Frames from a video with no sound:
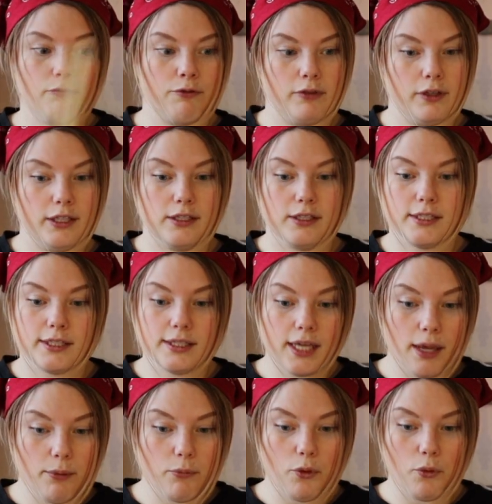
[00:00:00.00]
in
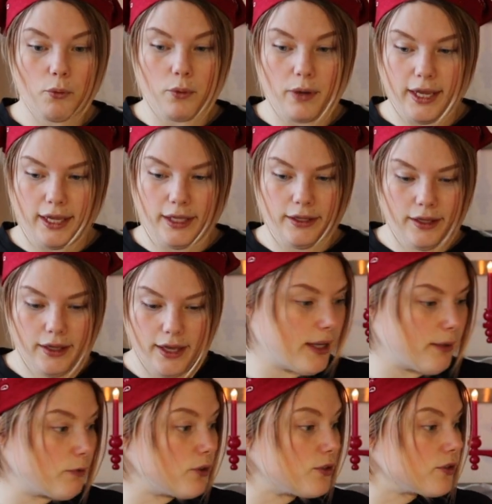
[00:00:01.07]
some way.
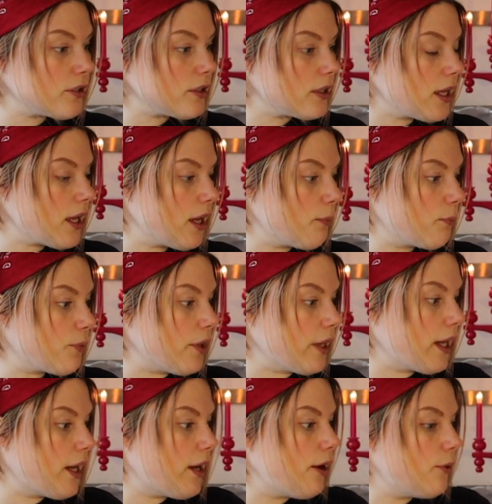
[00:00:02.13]
I'm also gonna bring
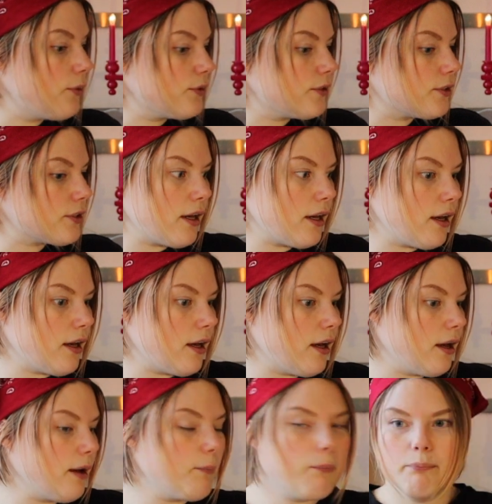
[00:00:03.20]
out
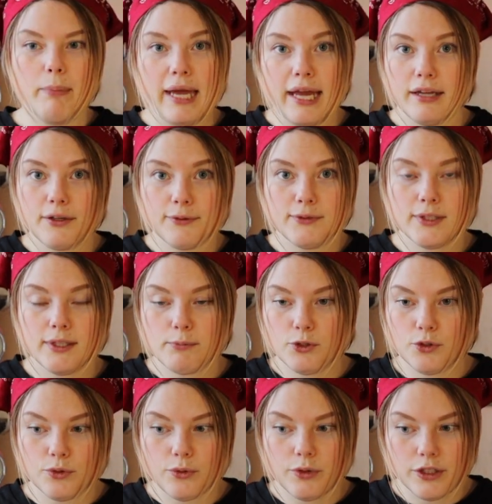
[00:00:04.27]
a band of some
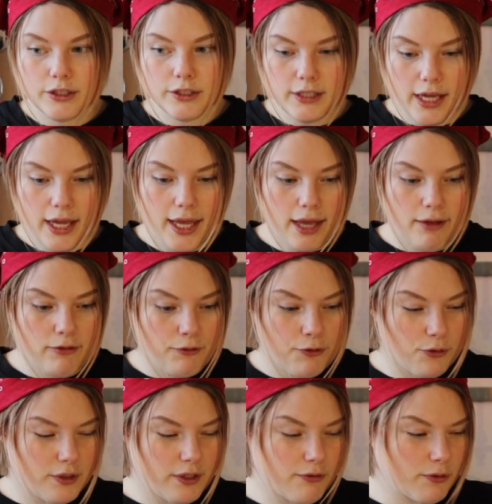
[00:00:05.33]
sort. I have a
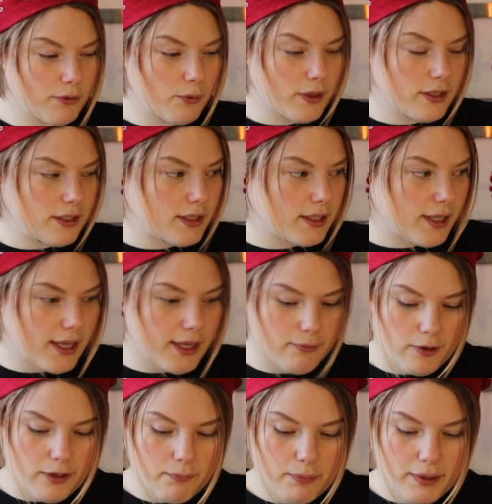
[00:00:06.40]
few different ones. I'm
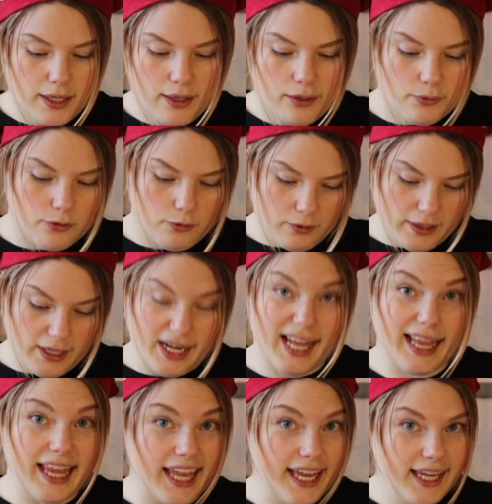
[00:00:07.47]
gonna pick out one that I
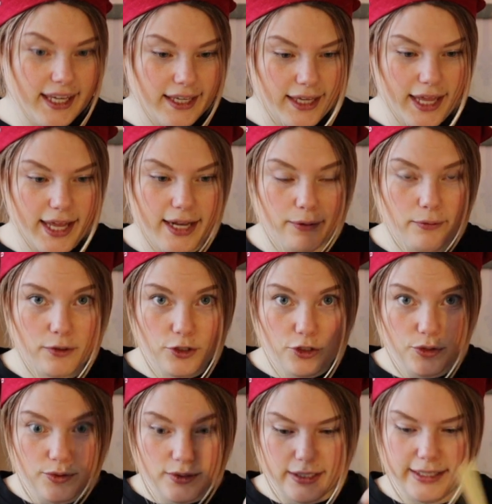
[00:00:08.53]
like and I'm gonna
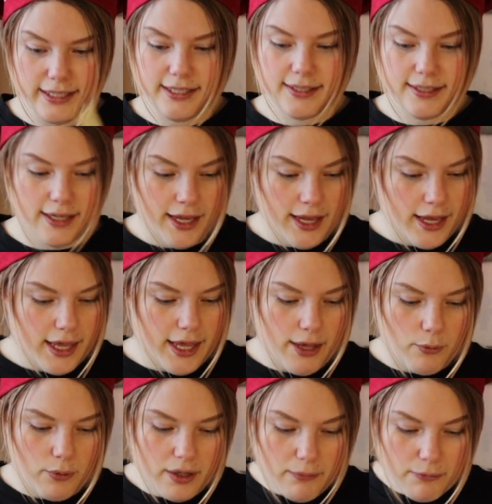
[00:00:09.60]
use this.
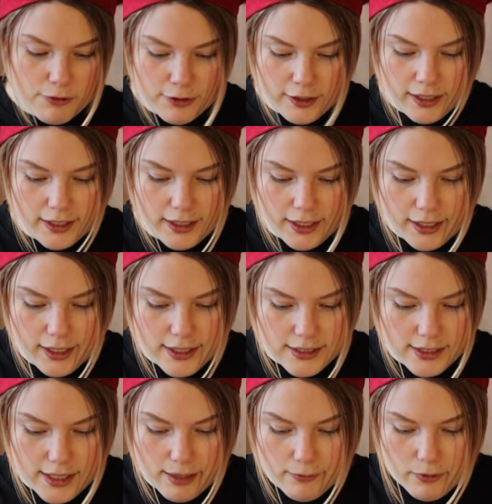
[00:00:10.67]
And what I'm thinking is
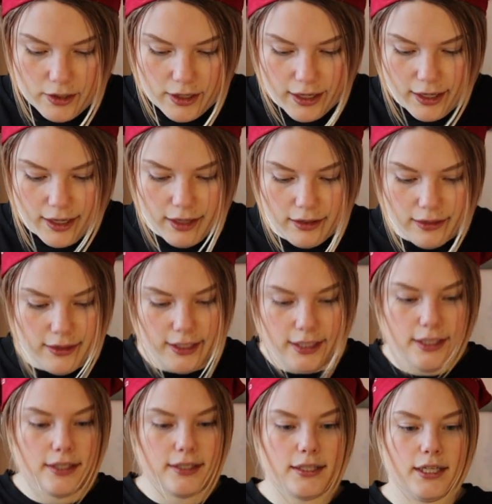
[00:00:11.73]
that I'm gonna cut
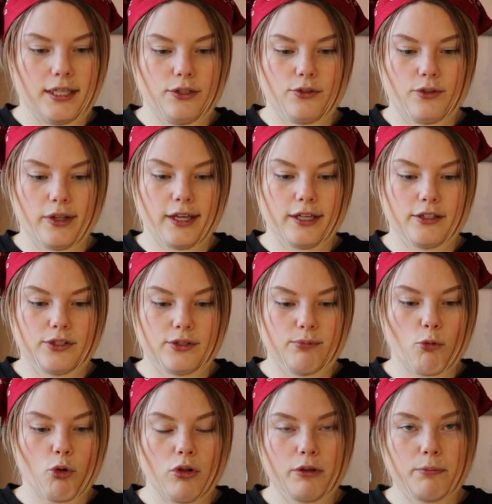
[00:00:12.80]
these into like
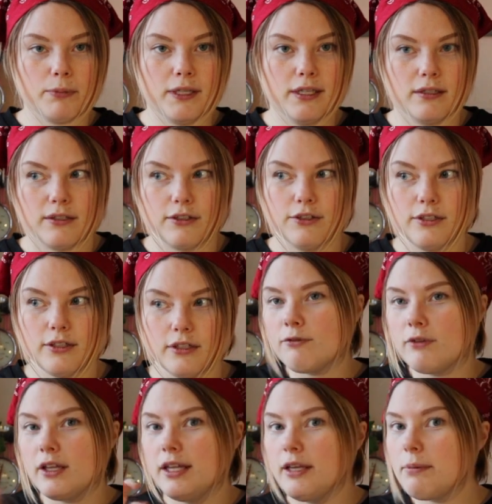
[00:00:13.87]
smaller pieces,
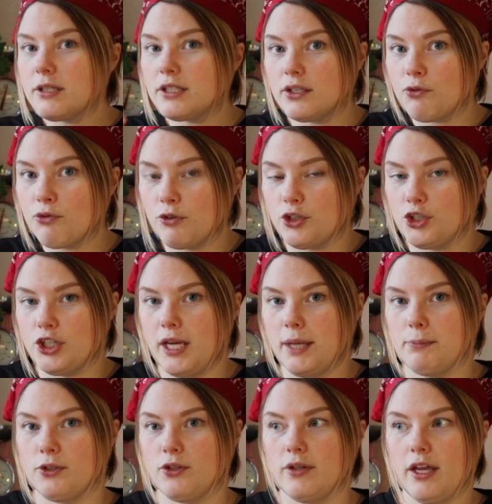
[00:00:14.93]
a little bit different
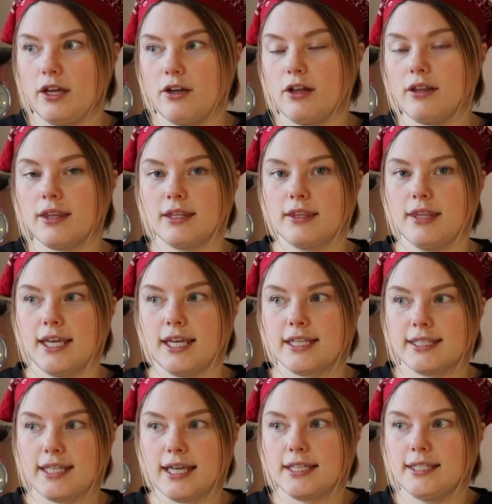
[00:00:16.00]
shapes, so they are not the
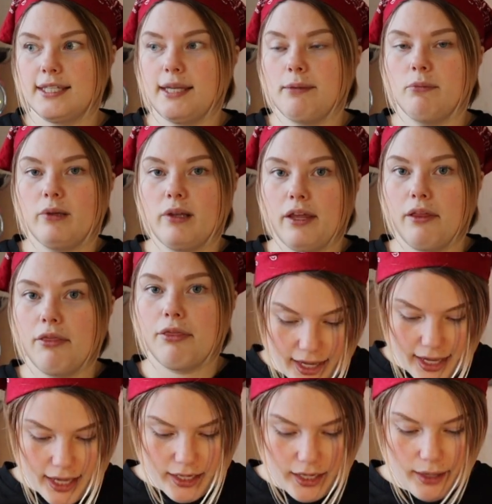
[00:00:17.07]
exact same length.
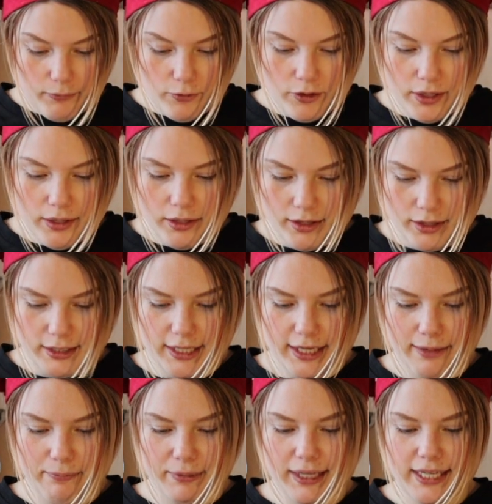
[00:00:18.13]
And I'm gonna
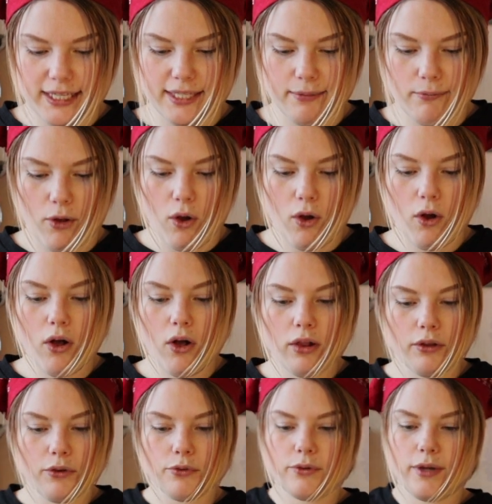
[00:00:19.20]
like place them
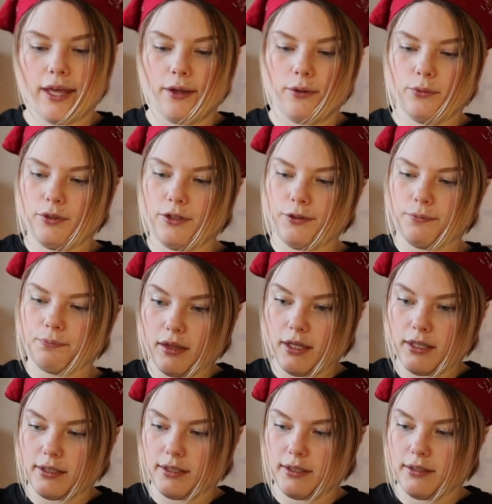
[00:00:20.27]
all around
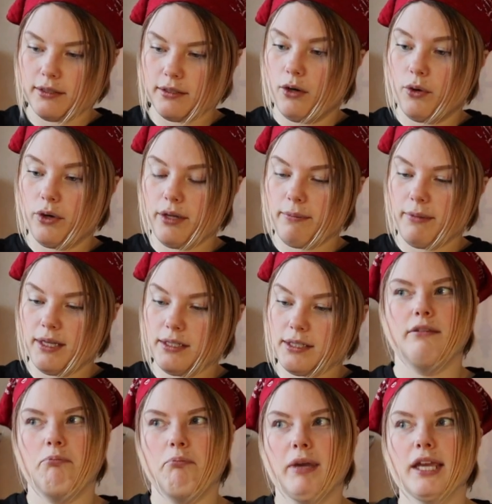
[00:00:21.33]
this ornament,
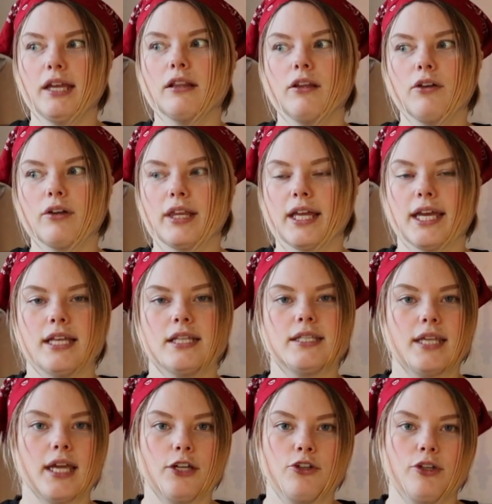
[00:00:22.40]
make it look like it's
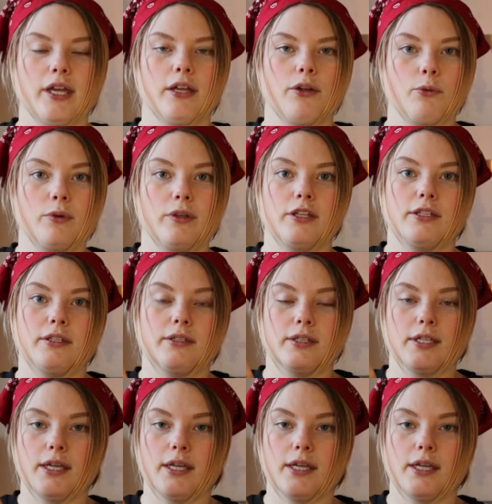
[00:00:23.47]
tied together with this